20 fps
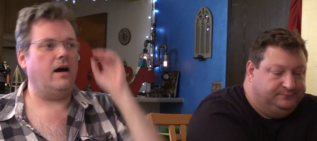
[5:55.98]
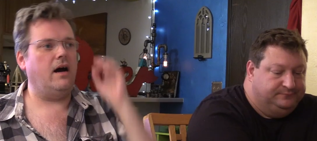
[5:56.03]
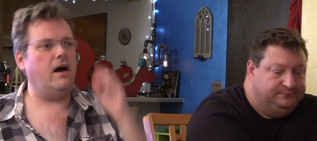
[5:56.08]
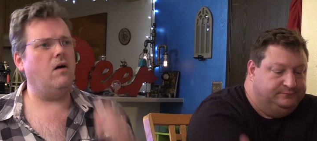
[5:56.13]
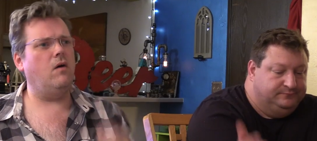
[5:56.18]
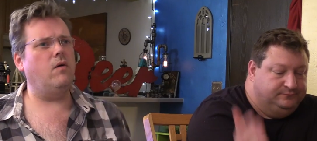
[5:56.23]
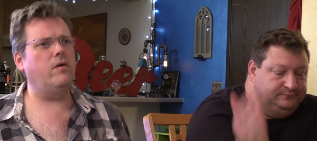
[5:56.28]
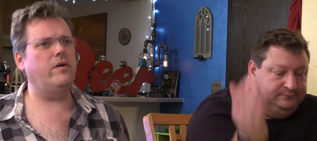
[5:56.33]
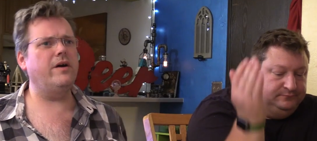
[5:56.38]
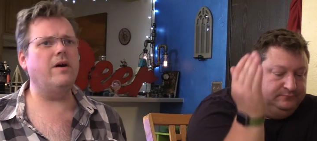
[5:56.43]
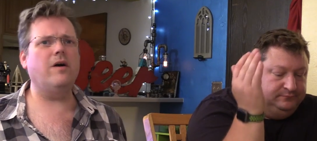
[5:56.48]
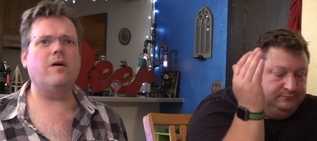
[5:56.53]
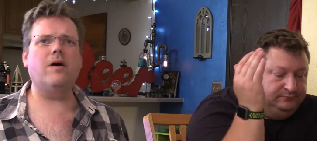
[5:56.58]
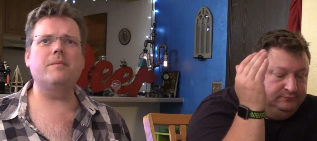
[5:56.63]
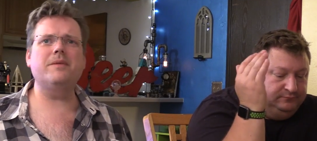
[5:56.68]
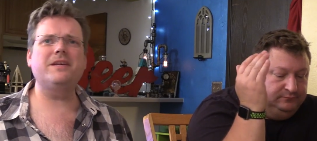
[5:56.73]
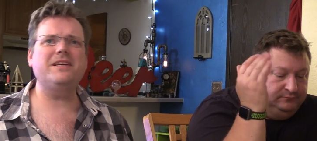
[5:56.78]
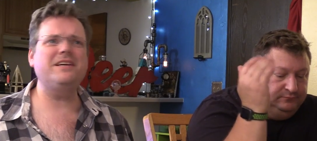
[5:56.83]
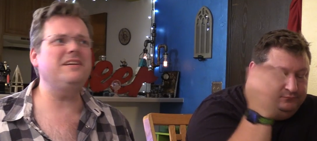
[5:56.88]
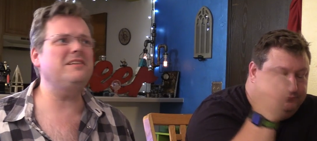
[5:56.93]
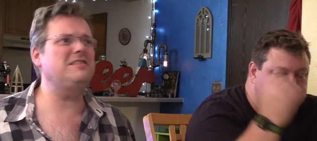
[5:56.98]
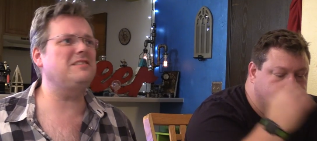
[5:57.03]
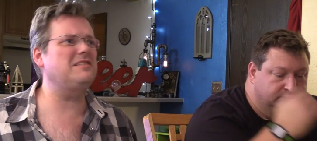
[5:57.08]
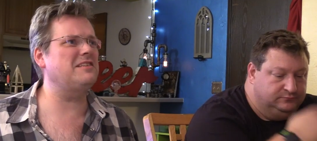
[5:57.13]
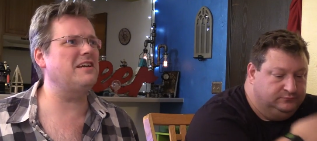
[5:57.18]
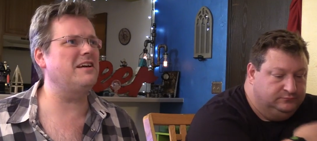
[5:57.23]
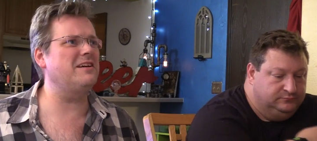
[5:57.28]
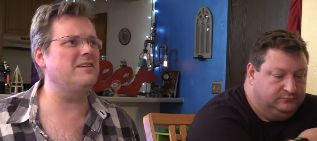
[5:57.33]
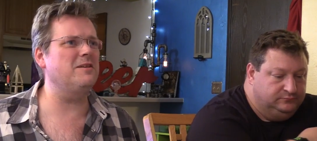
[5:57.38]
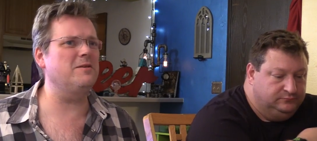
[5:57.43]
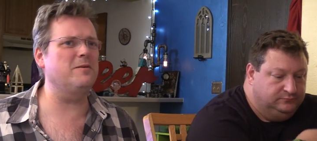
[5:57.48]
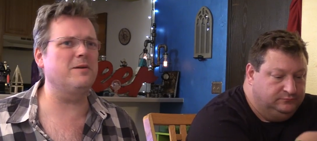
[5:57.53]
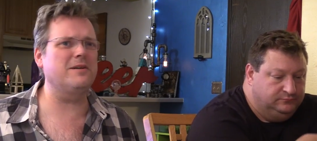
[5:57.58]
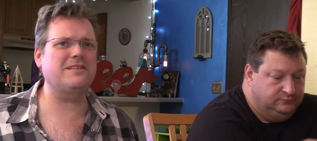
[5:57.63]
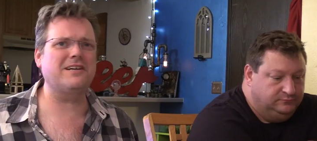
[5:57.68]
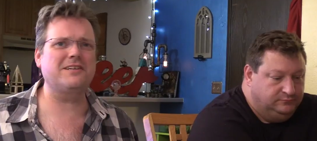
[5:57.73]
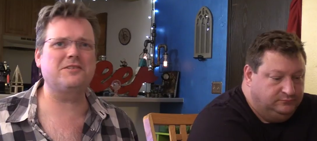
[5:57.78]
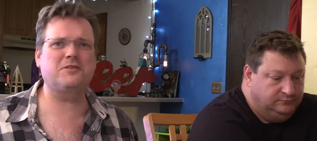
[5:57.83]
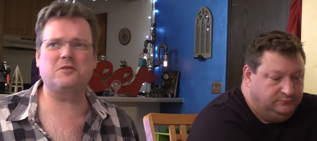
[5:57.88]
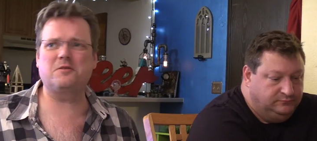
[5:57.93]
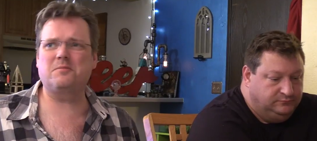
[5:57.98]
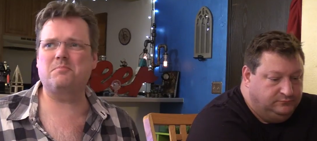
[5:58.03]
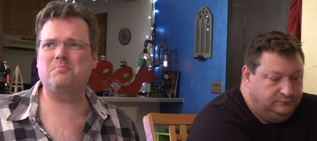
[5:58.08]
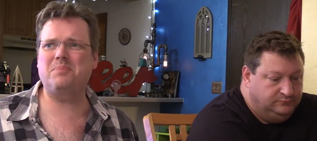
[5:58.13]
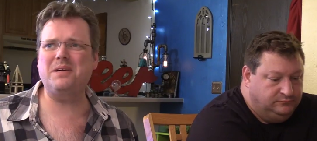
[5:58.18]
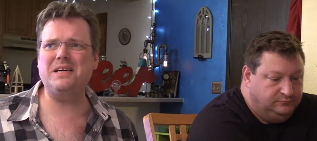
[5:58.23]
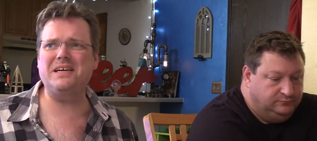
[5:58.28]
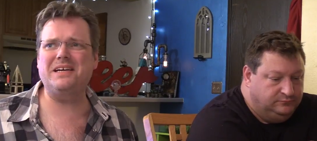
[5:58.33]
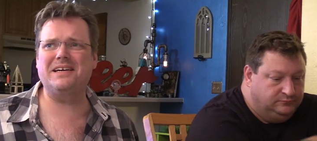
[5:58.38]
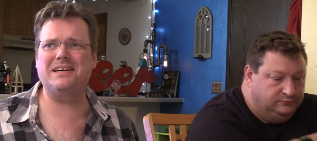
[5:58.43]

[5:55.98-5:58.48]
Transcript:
Speaker 1: Oh no, I'm in East Saint Louis. I shouldn't be